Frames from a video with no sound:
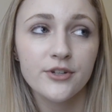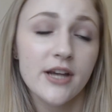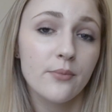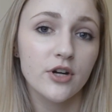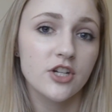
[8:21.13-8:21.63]
which
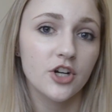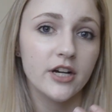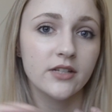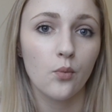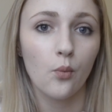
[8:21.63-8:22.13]
I'm pretty sure
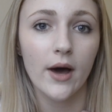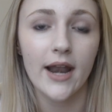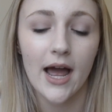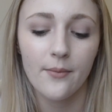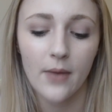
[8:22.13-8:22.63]
is
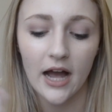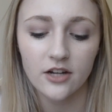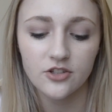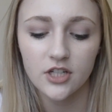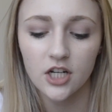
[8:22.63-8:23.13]
what I'm
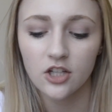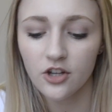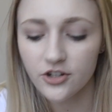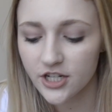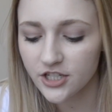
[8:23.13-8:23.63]
actually
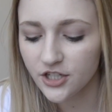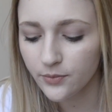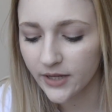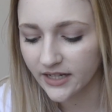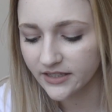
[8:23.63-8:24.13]
allergic to
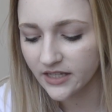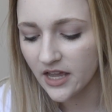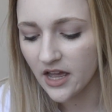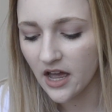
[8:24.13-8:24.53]
because